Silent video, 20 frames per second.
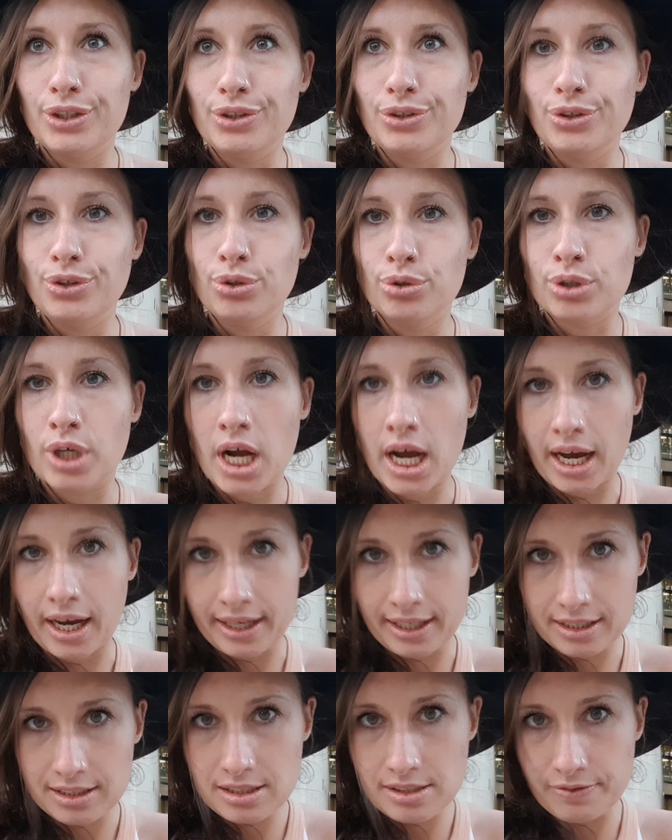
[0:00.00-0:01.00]
your
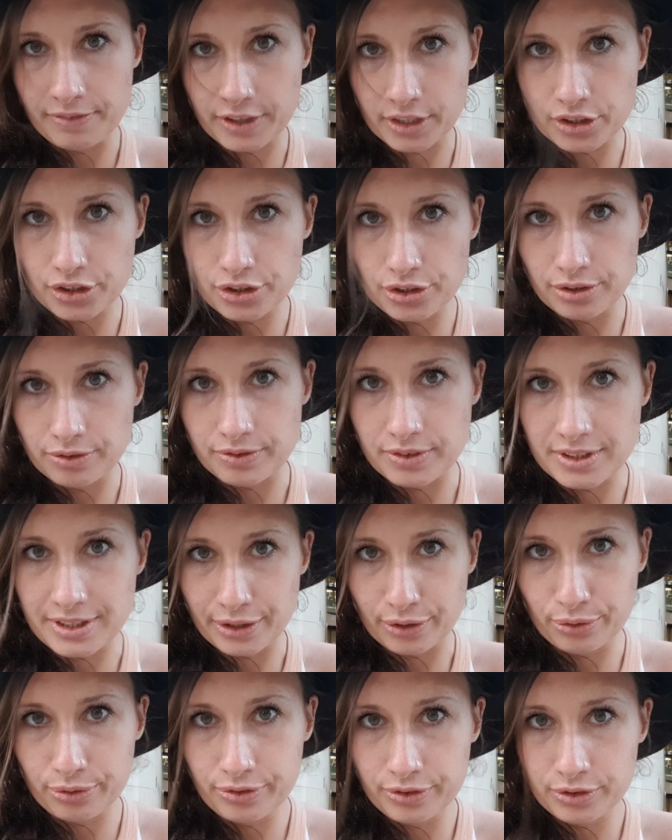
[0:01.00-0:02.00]
highest version of
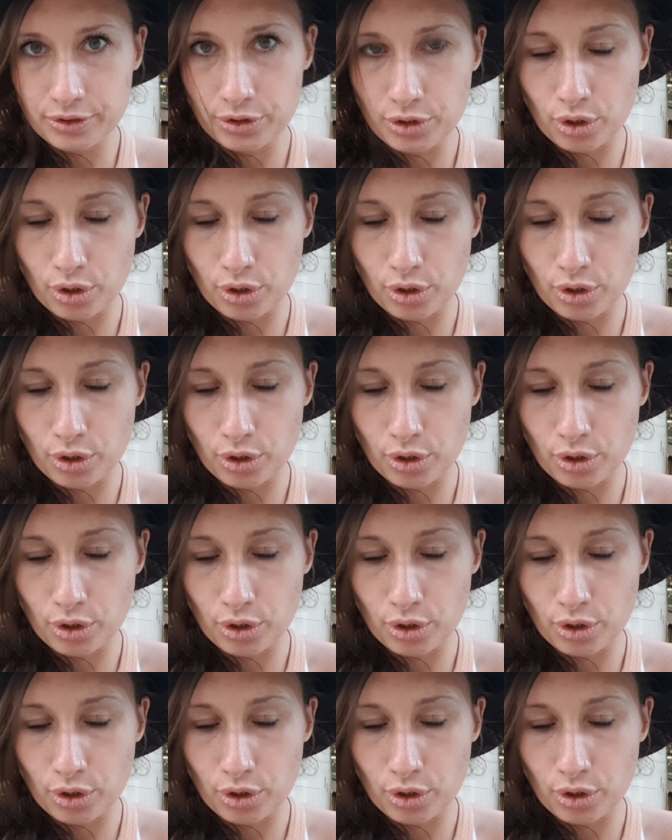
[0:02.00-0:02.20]
self,